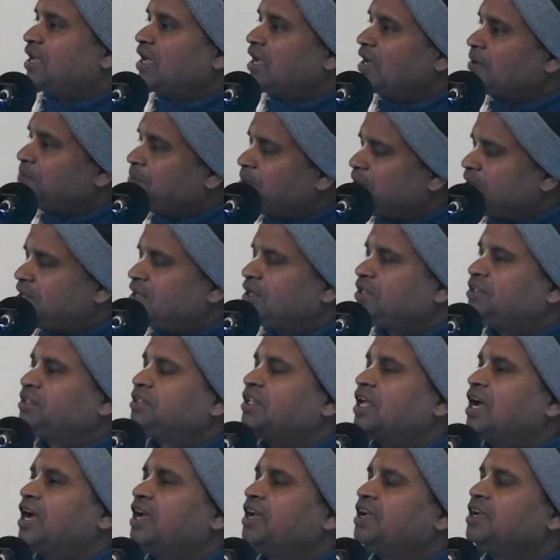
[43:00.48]
habit
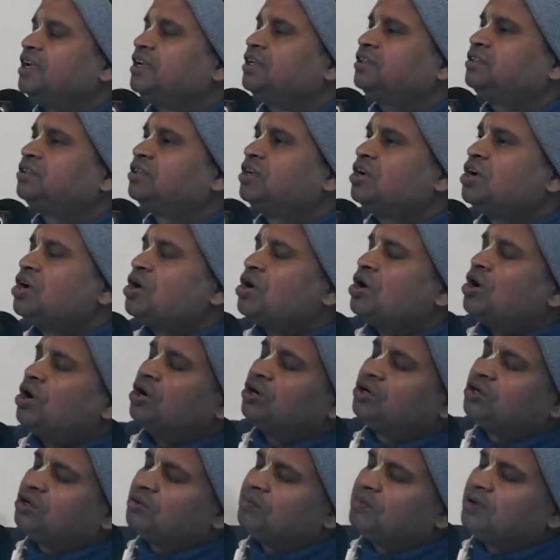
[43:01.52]
is nice,
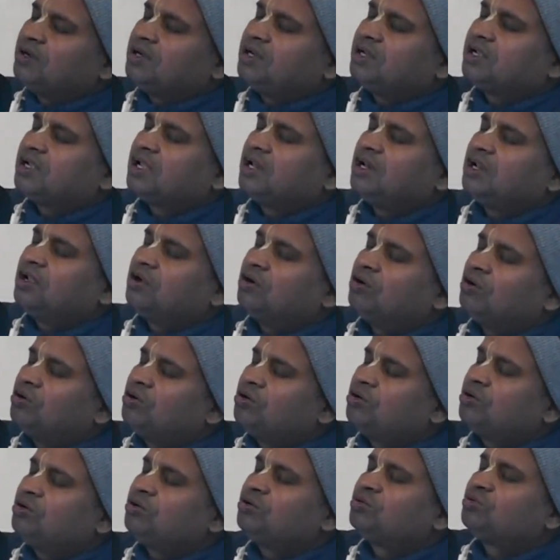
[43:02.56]
automatically
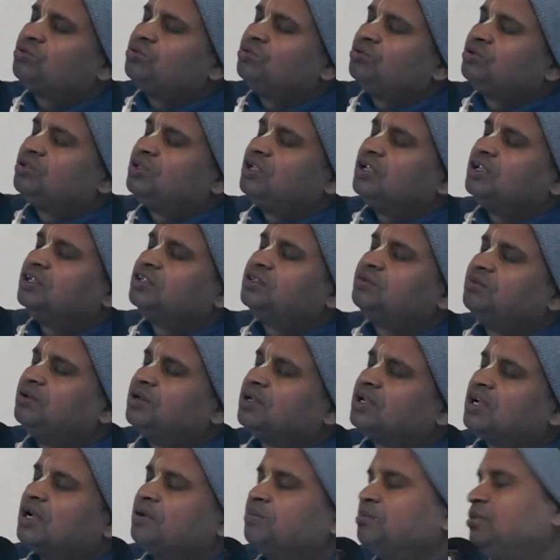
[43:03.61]
all good things
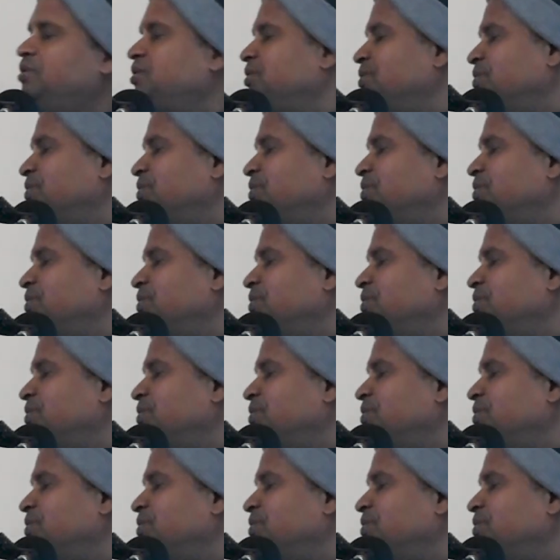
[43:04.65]
will come.